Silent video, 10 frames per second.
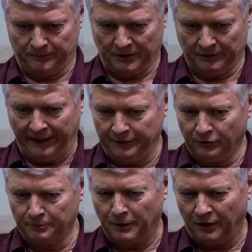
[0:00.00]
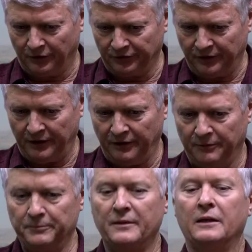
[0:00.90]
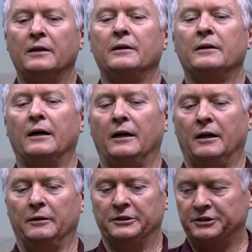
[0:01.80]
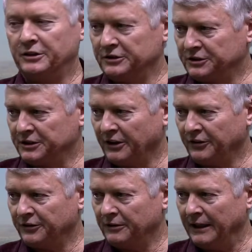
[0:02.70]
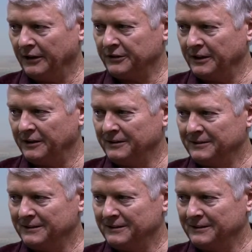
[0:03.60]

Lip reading: landlord policy insurance adjuster out there.